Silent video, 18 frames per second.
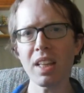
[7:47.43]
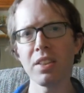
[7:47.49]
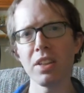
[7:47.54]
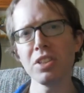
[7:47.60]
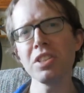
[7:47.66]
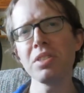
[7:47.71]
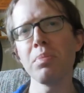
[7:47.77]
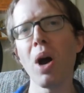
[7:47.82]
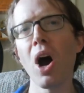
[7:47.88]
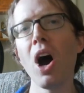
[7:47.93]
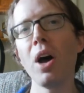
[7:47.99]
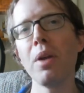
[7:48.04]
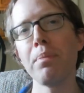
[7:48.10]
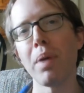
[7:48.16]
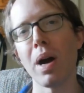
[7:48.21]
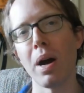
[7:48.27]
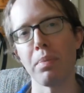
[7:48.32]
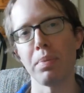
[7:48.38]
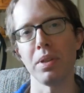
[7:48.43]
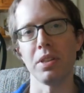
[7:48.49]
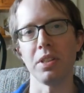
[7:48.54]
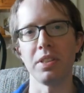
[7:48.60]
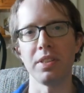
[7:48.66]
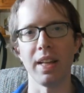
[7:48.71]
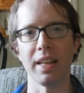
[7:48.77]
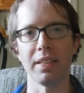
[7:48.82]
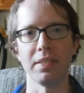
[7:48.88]
There's some unpopular
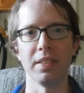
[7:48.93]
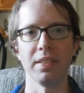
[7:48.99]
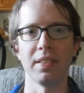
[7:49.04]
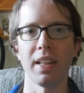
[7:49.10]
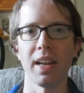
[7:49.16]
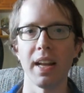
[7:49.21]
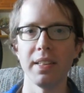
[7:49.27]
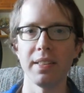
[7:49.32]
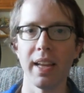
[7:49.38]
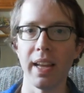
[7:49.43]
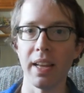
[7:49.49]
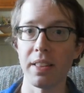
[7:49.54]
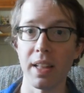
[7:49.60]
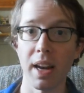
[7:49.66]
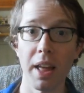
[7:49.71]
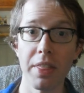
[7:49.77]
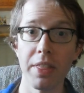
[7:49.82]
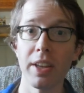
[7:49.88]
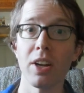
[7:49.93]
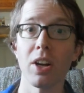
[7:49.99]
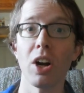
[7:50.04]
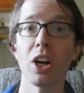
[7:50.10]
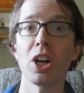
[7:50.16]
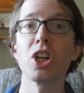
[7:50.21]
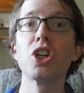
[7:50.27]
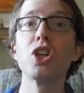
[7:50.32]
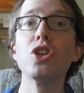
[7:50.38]
stances that I take that I think
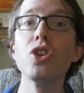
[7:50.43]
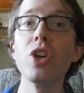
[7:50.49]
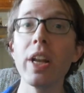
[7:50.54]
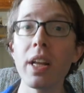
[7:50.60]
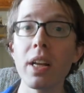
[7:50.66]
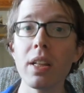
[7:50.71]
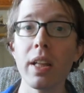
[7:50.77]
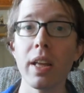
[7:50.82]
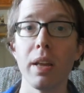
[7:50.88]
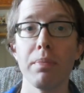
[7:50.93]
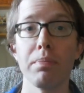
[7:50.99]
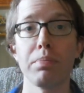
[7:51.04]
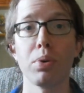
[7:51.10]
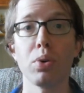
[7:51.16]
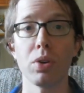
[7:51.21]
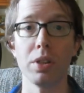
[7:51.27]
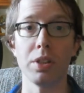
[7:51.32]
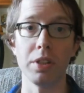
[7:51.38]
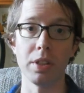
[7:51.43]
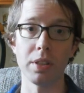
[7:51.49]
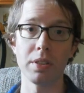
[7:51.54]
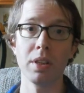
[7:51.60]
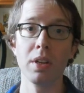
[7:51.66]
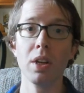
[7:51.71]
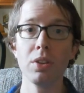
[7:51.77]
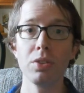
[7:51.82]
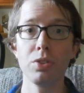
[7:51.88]
are critically
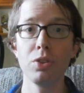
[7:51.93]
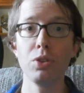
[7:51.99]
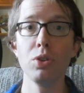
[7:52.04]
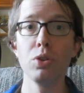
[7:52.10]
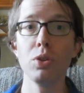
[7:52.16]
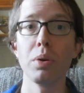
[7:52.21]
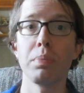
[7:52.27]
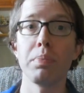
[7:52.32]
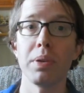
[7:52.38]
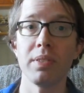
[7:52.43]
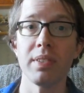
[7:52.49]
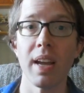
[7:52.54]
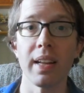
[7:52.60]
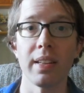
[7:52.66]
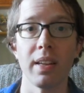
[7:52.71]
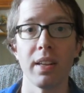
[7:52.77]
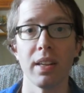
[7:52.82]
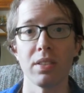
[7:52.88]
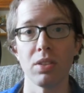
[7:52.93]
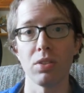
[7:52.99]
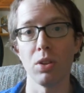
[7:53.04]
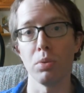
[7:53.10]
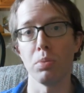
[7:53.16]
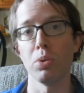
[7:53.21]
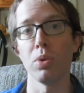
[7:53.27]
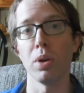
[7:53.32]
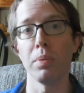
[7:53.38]
important to protecting against
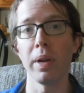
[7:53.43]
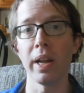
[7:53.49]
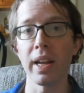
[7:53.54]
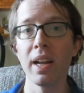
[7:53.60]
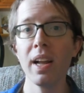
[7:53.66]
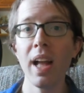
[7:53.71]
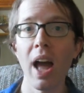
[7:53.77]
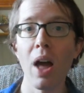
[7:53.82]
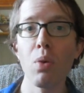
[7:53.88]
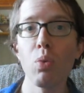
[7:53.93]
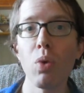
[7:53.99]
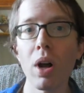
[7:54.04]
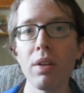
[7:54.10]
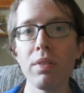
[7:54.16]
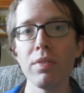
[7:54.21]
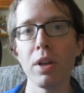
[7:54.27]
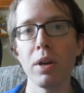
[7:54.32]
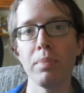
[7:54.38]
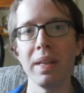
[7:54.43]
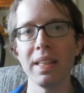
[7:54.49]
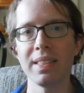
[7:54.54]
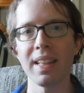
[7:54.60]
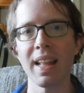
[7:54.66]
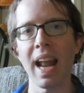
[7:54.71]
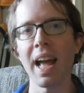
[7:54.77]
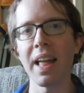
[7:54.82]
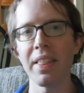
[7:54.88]
global warming. And one of them
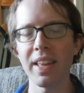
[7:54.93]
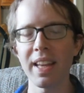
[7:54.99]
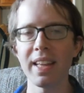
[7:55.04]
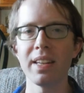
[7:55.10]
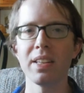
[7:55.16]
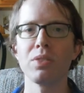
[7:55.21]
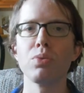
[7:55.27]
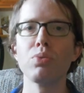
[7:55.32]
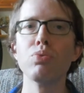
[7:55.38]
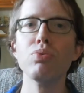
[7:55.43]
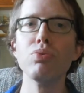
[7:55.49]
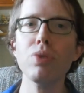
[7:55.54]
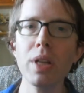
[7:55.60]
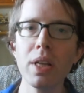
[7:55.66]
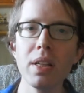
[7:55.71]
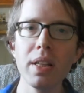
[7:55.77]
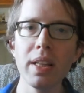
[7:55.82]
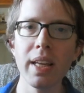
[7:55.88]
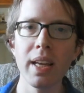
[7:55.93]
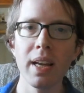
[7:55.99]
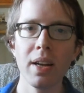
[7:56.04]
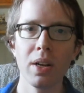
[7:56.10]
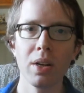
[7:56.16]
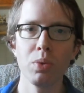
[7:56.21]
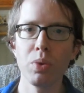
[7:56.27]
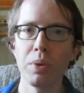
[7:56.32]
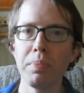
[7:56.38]
is that I think it is really,
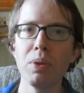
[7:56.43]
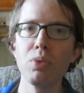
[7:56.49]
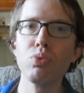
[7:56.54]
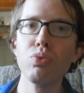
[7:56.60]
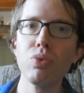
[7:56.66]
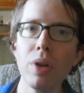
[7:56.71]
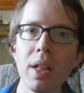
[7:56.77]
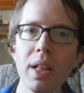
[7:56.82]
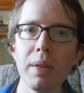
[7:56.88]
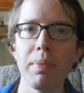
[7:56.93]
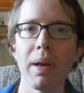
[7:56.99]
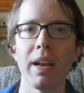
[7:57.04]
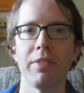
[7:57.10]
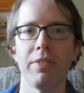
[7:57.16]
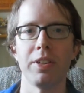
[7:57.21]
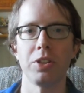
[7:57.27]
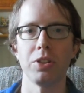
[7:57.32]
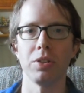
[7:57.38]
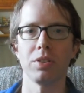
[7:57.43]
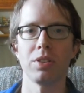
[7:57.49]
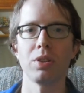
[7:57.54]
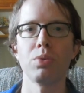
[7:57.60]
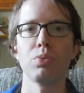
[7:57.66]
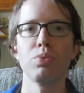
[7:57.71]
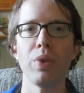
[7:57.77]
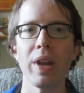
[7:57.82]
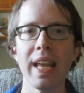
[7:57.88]
would be really beneficial
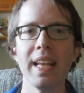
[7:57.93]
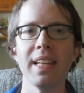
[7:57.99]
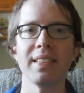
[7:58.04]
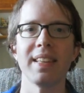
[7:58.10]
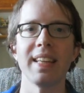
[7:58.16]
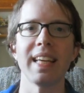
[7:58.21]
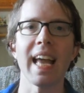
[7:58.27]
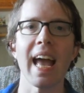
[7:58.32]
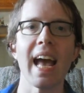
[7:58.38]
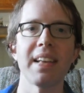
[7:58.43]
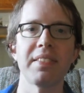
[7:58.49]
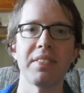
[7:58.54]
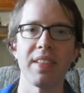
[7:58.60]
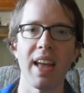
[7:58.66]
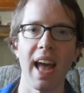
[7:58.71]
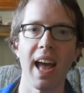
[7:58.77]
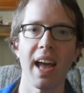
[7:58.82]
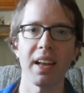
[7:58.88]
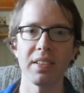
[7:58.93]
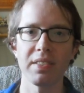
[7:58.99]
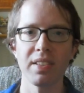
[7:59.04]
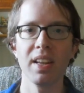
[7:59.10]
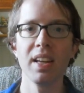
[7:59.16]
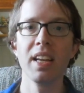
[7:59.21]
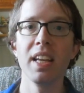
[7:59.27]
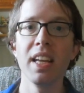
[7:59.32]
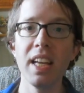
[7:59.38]
to raise the gas tax